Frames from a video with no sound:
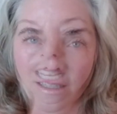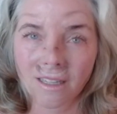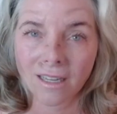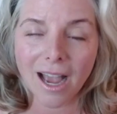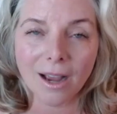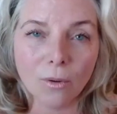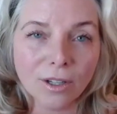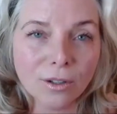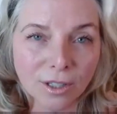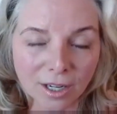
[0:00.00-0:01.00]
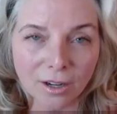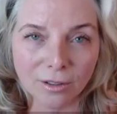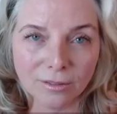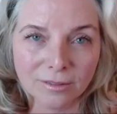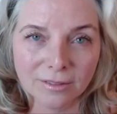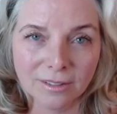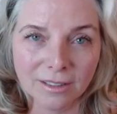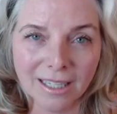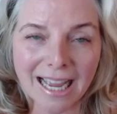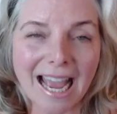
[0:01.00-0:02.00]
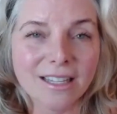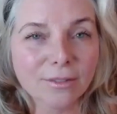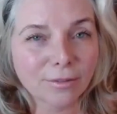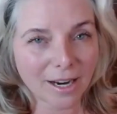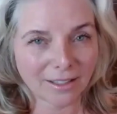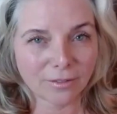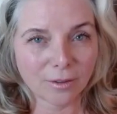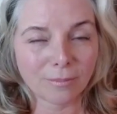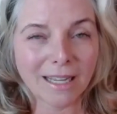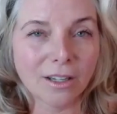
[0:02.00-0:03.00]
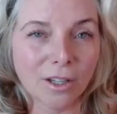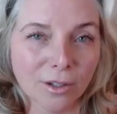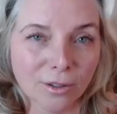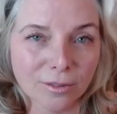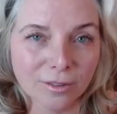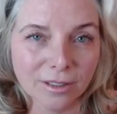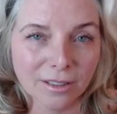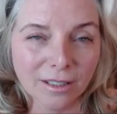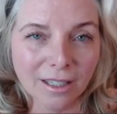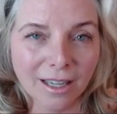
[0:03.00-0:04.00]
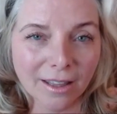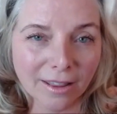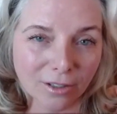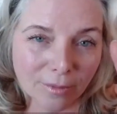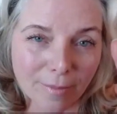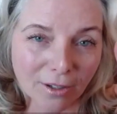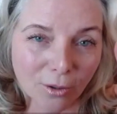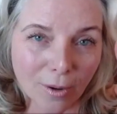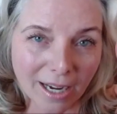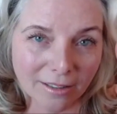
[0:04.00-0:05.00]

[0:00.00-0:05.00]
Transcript: And I want you to know, as a friend, from me to you, there's a better way.